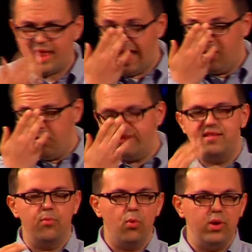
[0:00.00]
And
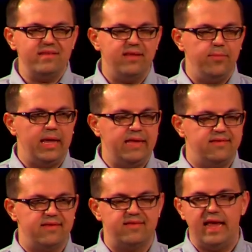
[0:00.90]
wisdom is
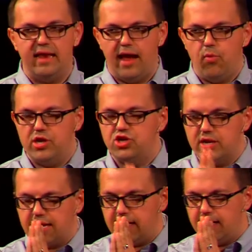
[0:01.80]
the state. I want you
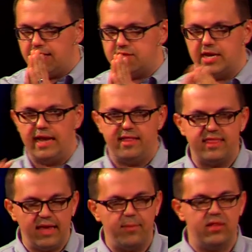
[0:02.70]
to kind of
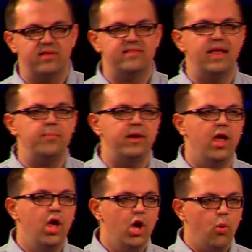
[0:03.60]
think about the statement.
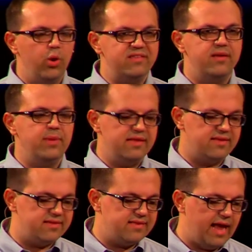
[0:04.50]
Wisdom is
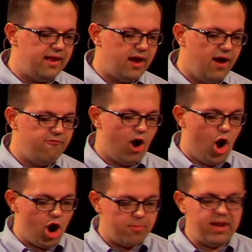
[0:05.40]
a state of
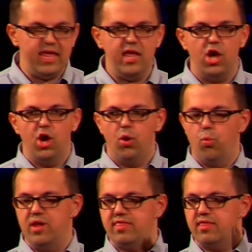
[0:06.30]
harmony
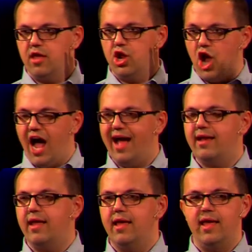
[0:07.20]
with
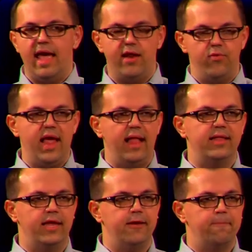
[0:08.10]
God and
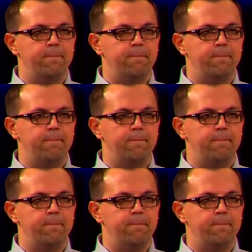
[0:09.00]
reality.